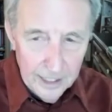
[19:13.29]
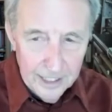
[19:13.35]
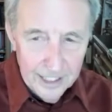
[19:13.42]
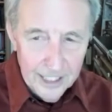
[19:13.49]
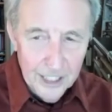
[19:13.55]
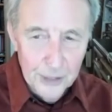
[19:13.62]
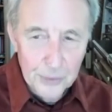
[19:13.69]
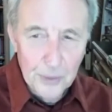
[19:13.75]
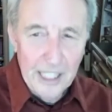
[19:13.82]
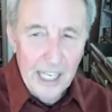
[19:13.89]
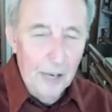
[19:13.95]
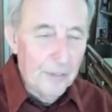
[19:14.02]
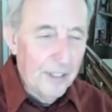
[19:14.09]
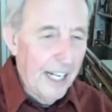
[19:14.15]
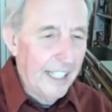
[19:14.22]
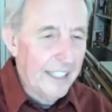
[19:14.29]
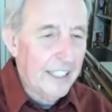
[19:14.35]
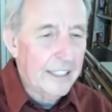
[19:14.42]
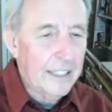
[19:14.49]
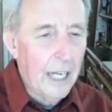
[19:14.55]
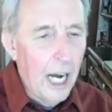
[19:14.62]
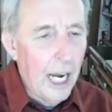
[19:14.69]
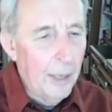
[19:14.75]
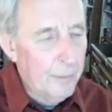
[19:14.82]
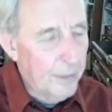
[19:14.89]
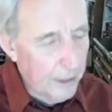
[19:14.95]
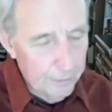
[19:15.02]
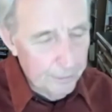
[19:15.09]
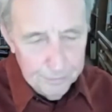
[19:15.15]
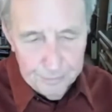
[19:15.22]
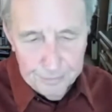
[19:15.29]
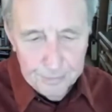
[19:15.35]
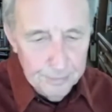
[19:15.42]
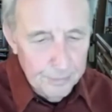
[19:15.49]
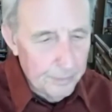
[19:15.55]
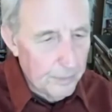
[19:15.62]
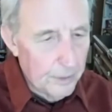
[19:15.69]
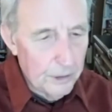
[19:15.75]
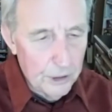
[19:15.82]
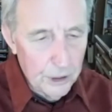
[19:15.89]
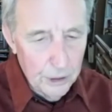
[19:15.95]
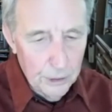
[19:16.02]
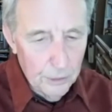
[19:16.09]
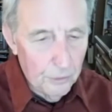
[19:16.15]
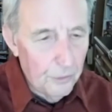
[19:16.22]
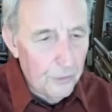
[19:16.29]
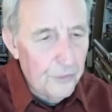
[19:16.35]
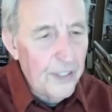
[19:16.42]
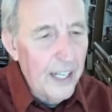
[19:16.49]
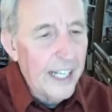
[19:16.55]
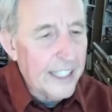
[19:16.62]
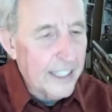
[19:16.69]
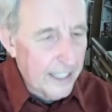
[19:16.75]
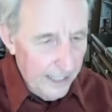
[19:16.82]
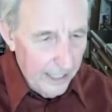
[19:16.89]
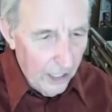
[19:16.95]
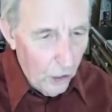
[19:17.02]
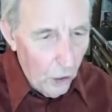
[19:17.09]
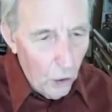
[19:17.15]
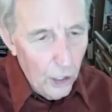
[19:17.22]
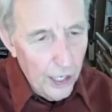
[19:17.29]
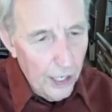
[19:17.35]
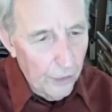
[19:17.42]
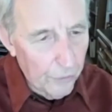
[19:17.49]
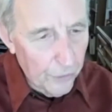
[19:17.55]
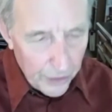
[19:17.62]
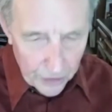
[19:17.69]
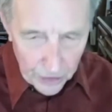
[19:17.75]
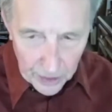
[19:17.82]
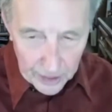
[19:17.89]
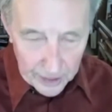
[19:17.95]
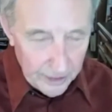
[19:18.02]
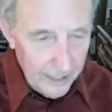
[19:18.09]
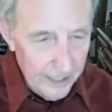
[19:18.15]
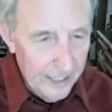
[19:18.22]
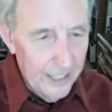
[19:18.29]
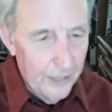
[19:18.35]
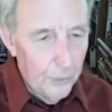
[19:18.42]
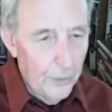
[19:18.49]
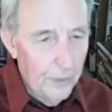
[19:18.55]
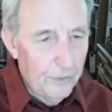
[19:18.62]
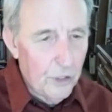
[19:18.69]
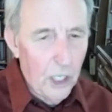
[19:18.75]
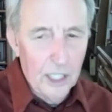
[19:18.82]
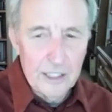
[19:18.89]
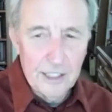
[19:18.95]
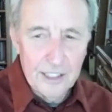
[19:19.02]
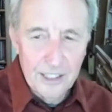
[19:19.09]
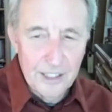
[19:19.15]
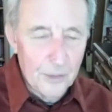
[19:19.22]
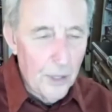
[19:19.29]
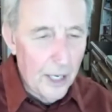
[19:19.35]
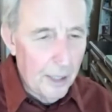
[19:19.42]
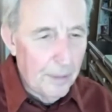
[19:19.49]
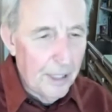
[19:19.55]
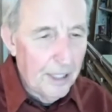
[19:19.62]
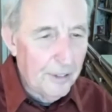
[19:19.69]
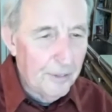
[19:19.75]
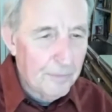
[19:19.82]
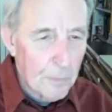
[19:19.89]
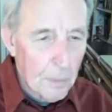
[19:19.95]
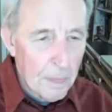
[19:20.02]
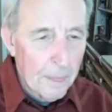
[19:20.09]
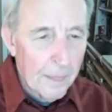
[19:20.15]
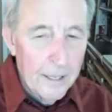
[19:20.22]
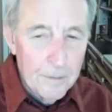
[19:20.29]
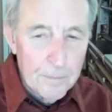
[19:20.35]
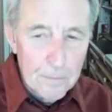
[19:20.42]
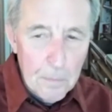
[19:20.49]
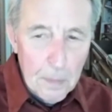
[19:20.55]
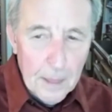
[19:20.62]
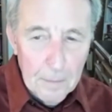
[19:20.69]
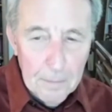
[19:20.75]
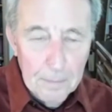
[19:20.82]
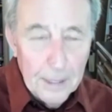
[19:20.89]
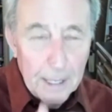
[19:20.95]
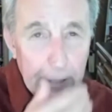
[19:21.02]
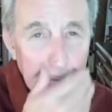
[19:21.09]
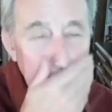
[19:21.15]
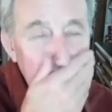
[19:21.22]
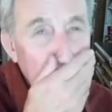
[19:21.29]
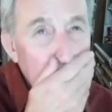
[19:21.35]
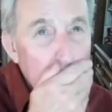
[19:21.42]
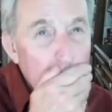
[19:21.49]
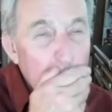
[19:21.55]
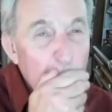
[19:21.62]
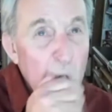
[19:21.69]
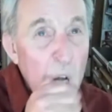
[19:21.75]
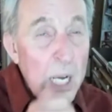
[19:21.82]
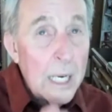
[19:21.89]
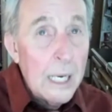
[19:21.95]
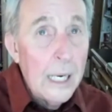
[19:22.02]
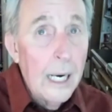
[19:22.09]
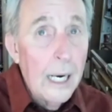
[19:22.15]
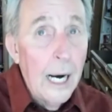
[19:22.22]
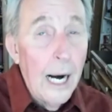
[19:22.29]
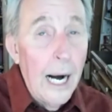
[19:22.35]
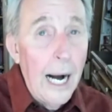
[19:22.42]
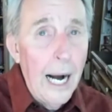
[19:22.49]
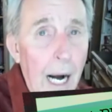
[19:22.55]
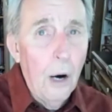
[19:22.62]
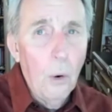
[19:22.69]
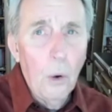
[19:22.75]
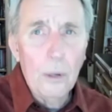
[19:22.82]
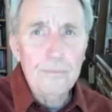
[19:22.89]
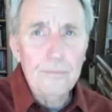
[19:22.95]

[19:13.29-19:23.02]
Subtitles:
Because we haven't had the time to vet everything. We've talked quite a bit, but how?